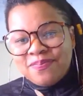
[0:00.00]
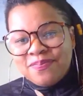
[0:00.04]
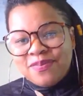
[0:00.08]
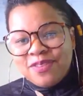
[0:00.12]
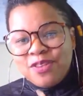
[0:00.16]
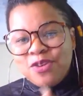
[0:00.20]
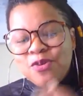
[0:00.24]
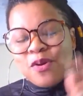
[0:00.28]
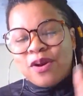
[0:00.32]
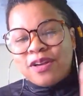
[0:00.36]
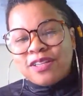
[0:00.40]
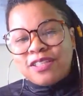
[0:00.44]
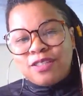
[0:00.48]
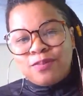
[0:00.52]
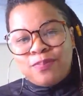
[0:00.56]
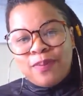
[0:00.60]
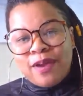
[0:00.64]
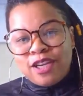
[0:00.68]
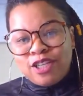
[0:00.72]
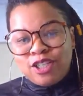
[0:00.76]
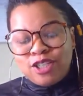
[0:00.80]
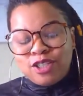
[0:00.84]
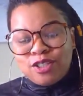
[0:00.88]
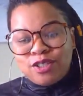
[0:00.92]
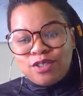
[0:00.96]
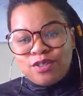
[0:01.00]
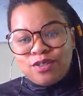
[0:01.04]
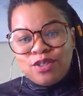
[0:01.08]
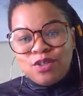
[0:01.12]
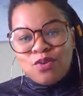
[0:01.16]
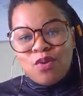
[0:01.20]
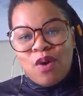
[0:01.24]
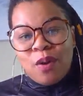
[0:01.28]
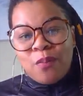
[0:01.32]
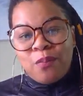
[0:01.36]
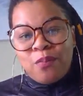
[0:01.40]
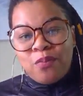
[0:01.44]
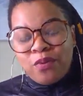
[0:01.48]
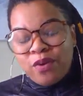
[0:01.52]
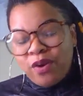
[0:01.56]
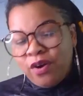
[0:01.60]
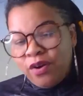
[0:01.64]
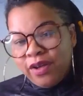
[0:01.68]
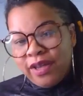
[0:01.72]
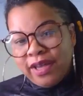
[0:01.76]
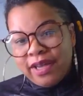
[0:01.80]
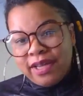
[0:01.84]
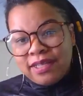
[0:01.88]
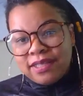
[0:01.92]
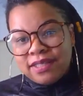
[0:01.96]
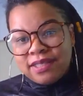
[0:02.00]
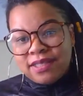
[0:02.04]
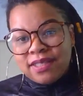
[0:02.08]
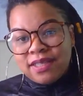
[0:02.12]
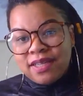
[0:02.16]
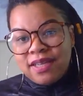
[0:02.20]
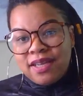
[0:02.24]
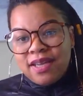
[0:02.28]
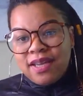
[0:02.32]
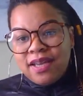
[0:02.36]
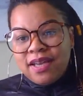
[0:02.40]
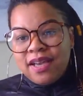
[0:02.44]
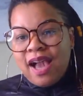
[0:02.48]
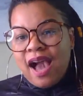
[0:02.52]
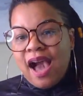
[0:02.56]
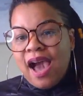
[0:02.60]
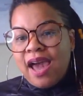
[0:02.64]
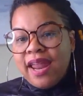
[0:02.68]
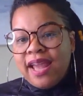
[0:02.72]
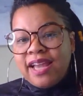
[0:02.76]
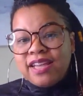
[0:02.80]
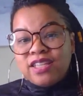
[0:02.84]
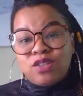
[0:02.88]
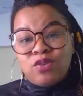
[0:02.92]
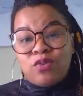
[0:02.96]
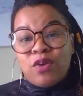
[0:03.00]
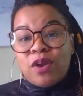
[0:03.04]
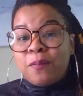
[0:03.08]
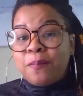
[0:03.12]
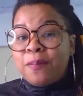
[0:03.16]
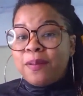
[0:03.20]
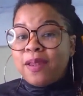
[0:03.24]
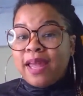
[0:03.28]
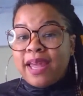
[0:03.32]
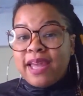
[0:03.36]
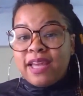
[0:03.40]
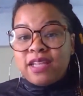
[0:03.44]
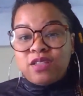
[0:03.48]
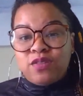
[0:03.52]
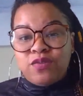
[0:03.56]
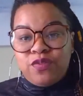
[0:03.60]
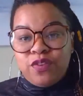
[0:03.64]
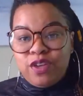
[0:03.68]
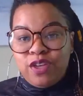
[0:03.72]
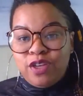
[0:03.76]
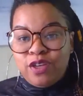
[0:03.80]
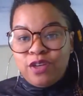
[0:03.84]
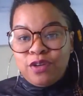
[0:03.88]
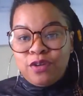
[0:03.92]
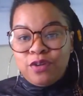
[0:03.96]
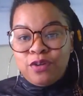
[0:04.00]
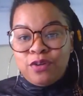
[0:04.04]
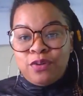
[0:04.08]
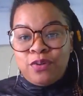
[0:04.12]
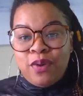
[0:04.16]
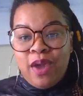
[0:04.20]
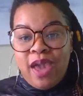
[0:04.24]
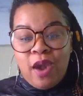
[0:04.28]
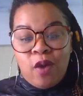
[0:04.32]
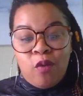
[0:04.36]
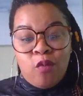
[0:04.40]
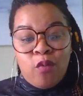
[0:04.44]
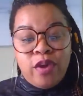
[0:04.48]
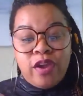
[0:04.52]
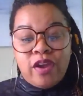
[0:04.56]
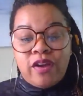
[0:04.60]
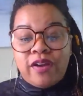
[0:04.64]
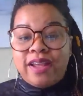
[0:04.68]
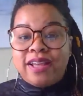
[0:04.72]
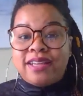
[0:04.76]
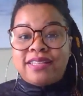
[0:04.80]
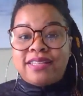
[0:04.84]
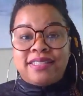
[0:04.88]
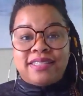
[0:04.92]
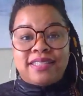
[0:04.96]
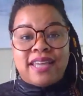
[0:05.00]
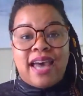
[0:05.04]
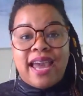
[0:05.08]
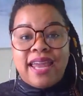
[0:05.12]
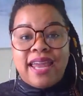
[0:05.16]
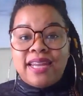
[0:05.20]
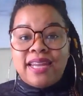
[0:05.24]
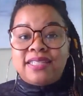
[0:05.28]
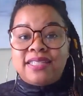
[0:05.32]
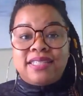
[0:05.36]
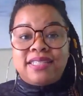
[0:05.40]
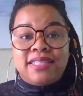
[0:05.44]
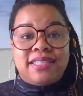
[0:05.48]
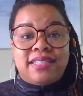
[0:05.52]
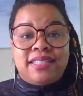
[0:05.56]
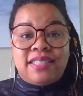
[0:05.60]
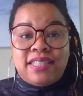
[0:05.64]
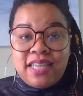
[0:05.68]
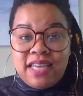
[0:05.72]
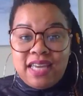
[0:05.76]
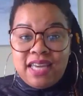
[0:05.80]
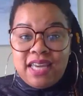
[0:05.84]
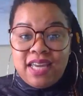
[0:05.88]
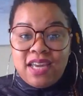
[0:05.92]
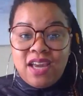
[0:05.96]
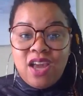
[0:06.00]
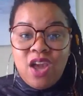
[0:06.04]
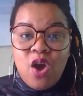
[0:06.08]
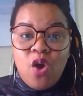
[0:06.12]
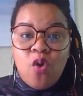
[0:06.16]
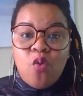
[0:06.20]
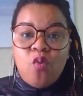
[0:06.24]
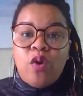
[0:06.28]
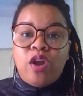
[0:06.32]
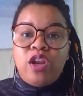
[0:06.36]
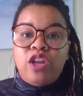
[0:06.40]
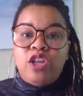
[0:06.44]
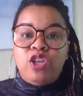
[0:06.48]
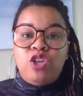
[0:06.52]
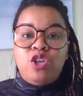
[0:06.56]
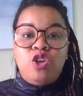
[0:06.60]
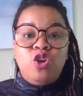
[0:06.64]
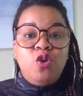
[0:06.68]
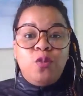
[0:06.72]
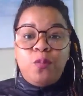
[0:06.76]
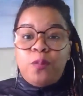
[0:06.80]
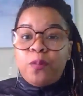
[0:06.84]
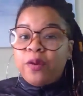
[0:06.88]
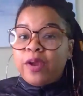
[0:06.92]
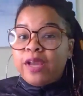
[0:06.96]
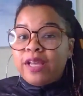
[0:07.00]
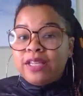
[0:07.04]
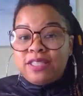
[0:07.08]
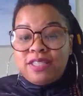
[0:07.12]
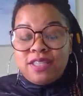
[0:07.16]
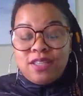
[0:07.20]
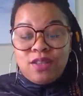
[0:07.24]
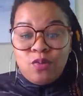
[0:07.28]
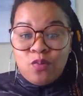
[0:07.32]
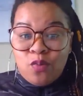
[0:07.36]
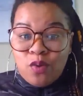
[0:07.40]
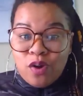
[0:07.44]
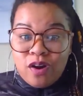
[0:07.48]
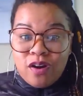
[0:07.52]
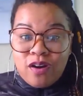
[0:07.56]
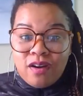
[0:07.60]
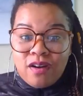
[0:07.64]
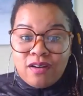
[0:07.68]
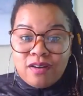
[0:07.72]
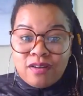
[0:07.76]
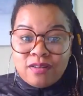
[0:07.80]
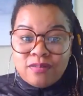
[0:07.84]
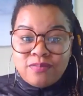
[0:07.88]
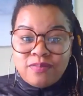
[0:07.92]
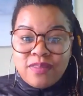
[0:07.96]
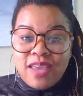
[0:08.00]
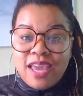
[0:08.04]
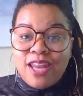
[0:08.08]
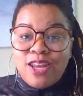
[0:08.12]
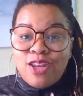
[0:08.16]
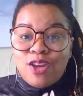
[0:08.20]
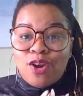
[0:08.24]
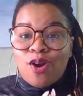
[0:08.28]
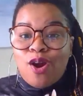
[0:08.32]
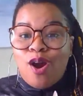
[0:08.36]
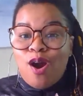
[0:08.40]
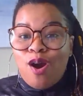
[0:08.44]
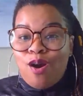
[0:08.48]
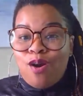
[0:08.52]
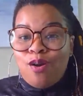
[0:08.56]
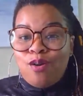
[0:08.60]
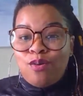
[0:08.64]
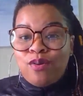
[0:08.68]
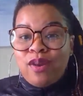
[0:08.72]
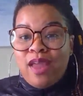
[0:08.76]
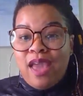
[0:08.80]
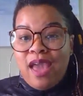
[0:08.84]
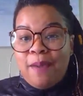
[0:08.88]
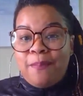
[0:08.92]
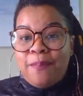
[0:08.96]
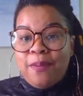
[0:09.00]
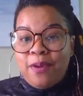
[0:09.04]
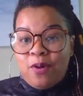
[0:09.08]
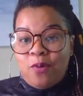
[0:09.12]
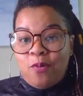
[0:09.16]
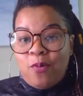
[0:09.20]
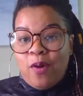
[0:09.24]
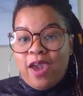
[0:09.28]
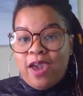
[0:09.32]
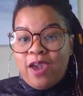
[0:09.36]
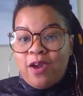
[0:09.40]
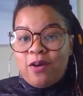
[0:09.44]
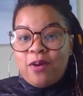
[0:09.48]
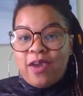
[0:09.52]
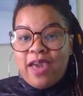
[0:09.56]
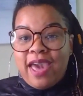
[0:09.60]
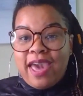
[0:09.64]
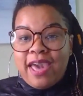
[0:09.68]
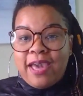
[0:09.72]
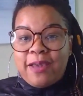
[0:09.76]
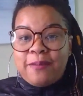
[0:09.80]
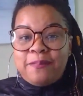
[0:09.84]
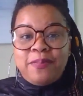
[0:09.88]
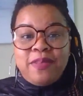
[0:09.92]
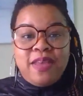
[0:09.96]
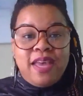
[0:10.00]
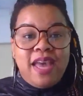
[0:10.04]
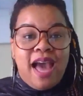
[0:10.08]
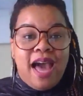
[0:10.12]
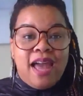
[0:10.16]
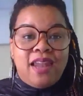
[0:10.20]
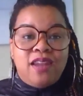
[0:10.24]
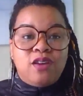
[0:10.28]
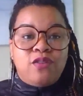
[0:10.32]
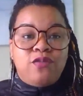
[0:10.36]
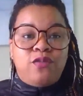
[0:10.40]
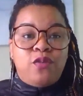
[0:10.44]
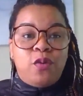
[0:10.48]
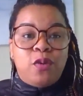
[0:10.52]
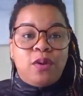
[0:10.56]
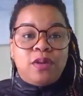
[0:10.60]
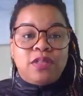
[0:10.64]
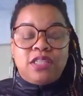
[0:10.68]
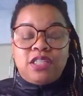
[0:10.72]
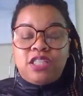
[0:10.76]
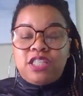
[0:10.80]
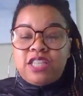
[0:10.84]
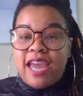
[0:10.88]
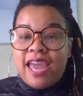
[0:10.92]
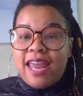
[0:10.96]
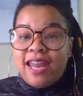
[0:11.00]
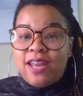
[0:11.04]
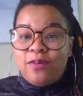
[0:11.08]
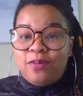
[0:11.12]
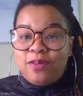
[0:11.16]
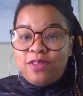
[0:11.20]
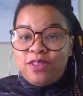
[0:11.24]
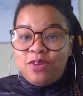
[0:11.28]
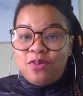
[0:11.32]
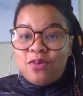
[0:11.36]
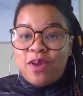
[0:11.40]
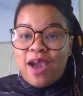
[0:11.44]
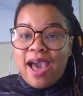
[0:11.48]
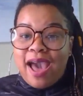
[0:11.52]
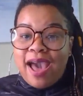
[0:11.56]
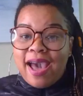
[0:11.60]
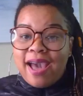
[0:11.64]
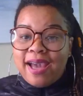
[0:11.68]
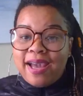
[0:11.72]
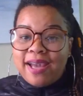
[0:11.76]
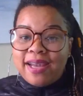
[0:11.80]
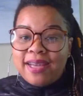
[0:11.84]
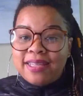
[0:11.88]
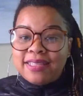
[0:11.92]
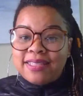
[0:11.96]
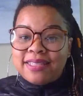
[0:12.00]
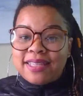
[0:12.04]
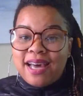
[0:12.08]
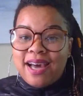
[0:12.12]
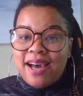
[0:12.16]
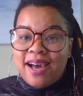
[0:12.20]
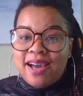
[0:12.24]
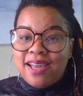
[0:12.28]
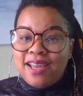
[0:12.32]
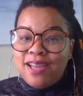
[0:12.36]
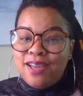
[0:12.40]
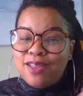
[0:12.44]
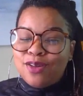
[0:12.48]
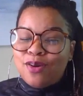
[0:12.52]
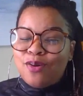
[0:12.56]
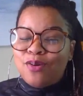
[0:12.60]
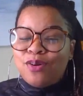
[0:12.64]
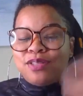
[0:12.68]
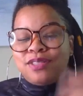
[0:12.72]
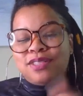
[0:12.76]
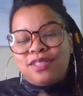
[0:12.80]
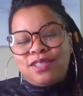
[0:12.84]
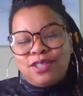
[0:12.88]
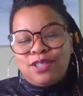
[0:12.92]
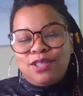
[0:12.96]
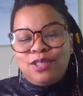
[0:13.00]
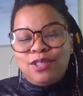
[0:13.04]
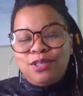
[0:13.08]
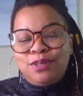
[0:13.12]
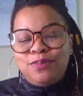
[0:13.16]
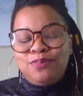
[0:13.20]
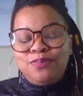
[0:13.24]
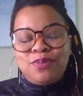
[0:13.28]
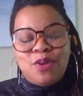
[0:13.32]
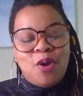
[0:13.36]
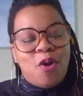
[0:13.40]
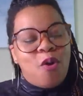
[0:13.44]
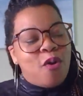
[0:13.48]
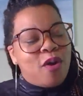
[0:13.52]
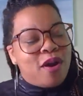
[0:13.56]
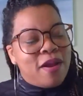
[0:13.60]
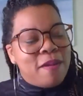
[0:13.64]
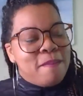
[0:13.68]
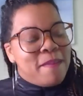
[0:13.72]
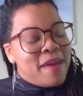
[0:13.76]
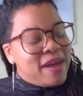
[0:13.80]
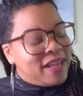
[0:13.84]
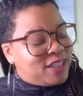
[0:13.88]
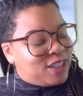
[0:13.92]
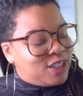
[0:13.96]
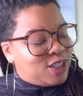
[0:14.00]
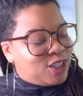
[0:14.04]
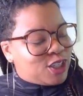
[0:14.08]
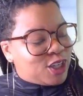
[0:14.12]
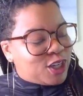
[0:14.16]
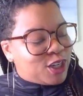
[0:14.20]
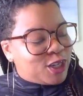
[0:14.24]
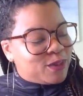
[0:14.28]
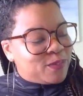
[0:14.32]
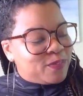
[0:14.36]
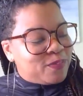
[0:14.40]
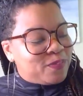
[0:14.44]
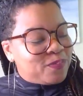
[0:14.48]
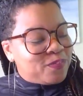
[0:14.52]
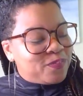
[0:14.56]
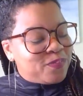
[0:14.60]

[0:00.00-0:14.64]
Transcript: you are special, you are brilliant, God has great plans for you, and we are excited to see what you bring to the world in your own epic way. Okay. I look forward to chatting with you guys uh, either on Zoom or in Messenger.